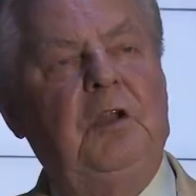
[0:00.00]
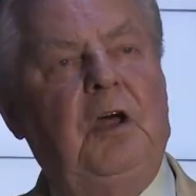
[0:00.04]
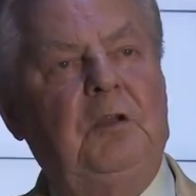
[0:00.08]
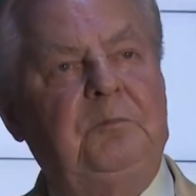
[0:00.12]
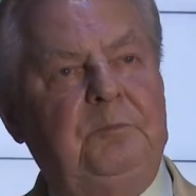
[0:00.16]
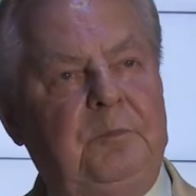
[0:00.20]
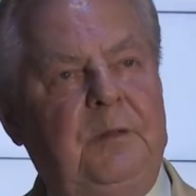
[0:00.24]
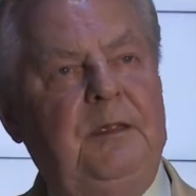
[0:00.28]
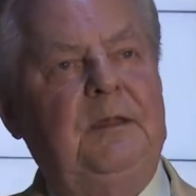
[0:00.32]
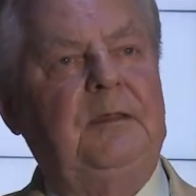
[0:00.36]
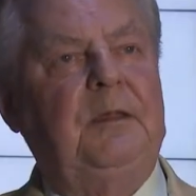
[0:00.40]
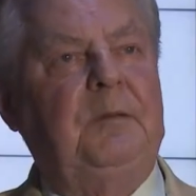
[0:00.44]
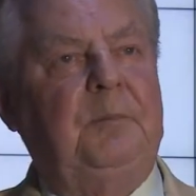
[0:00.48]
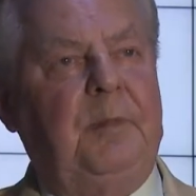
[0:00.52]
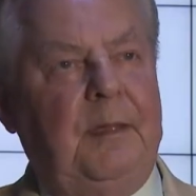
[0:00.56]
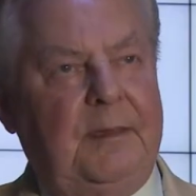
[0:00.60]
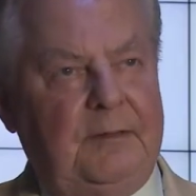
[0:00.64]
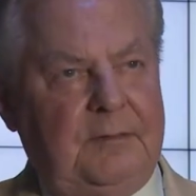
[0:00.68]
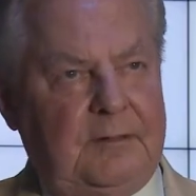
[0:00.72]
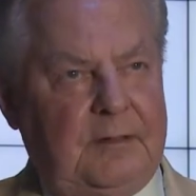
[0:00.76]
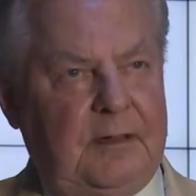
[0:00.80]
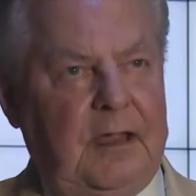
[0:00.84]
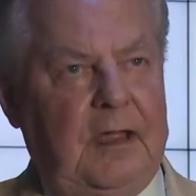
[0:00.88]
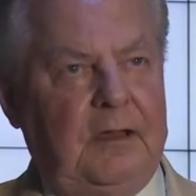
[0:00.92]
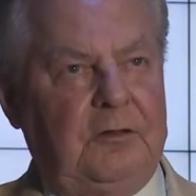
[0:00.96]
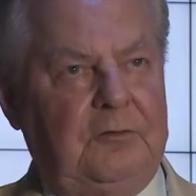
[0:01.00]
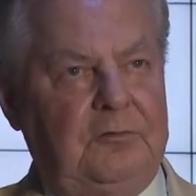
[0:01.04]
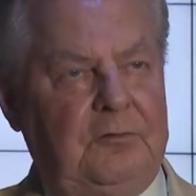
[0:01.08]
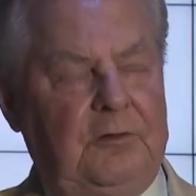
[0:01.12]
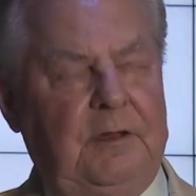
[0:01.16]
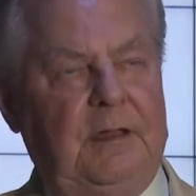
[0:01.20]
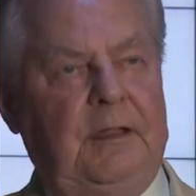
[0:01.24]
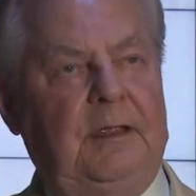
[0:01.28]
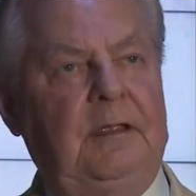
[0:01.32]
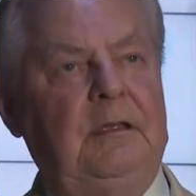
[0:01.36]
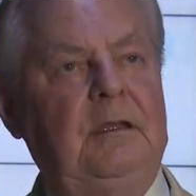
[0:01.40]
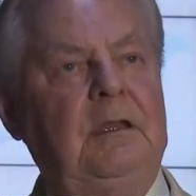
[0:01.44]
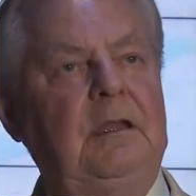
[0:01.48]
not be the best
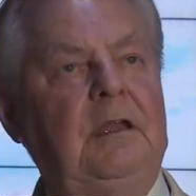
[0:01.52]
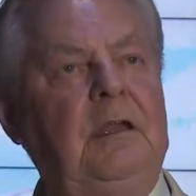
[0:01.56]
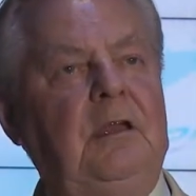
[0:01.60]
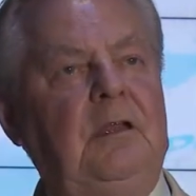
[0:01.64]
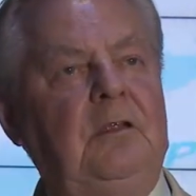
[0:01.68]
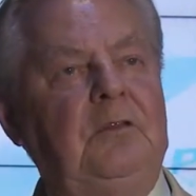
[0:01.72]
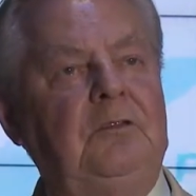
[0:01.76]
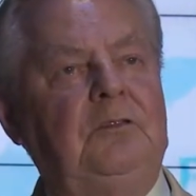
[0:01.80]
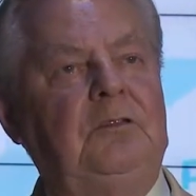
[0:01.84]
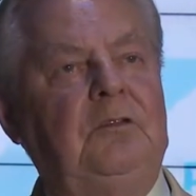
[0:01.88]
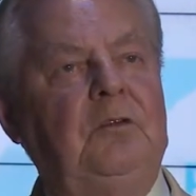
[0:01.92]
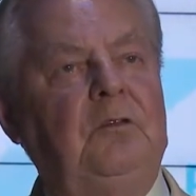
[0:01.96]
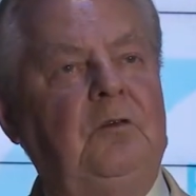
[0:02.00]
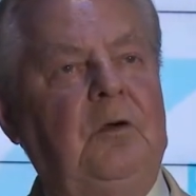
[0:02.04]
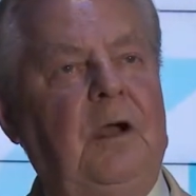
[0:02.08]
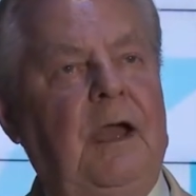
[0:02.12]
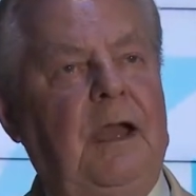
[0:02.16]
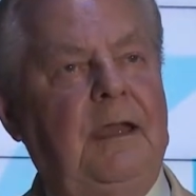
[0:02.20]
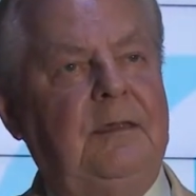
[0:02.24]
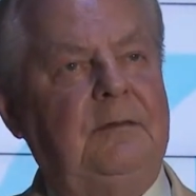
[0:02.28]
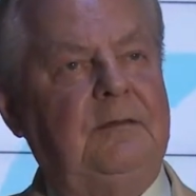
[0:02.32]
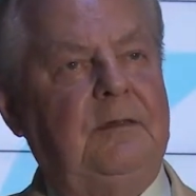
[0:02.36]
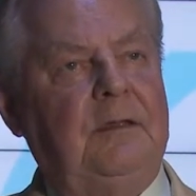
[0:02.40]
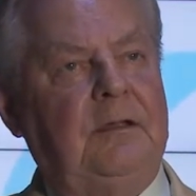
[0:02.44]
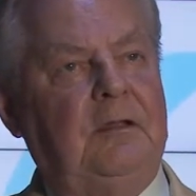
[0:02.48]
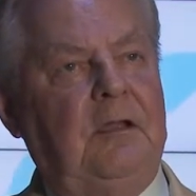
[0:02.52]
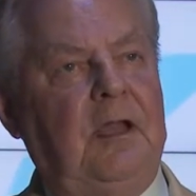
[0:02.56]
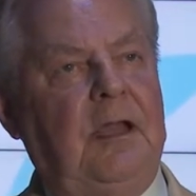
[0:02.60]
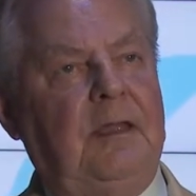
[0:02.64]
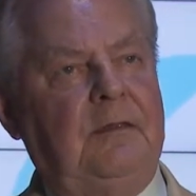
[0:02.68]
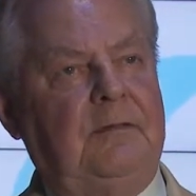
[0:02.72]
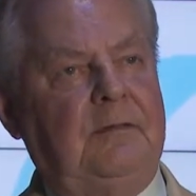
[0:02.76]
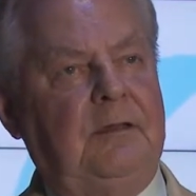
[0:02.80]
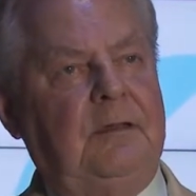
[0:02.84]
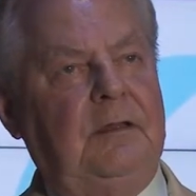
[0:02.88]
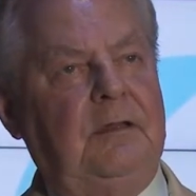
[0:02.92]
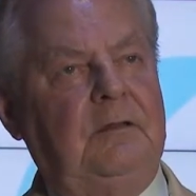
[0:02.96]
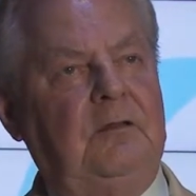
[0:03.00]
country to as
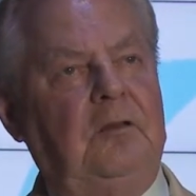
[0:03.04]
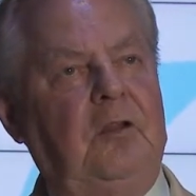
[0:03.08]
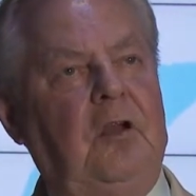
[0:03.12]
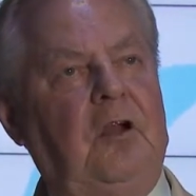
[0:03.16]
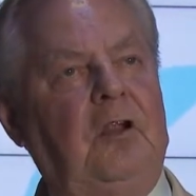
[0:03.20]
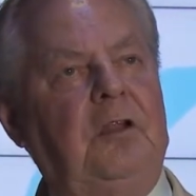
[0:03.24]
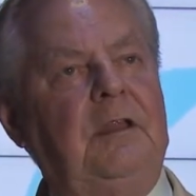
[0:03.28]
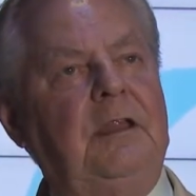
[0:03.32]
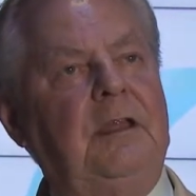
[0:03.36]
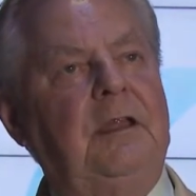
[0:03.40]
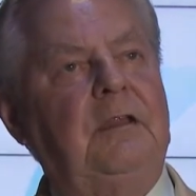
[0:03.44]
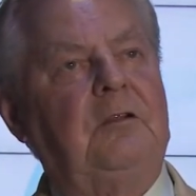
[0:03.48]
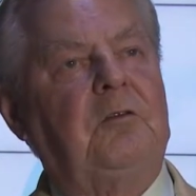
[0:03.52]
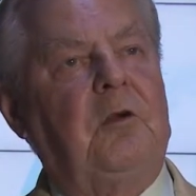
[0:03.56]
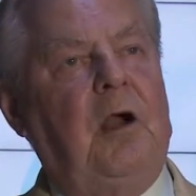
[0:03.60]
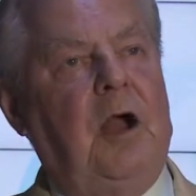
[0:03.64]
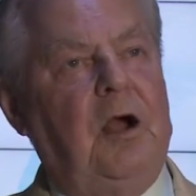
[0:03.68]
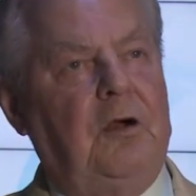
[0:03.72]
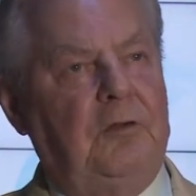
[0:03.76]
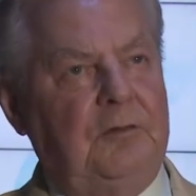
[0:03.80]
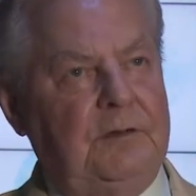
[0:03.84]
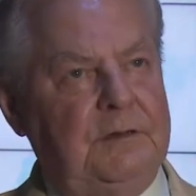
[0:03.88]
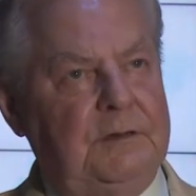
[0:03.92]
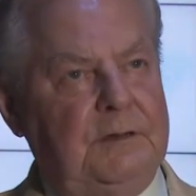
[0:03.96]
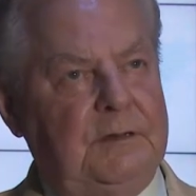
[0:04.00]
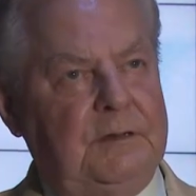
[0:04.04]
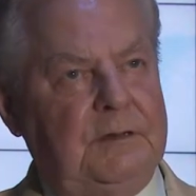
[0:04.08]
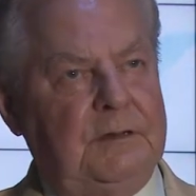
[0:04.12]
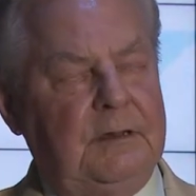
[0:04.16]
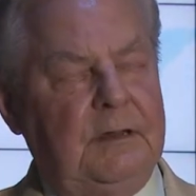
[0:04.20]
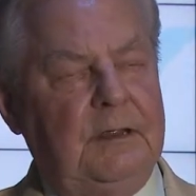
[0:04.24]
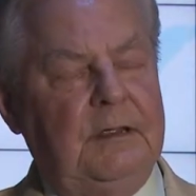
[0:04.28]
a learning ground.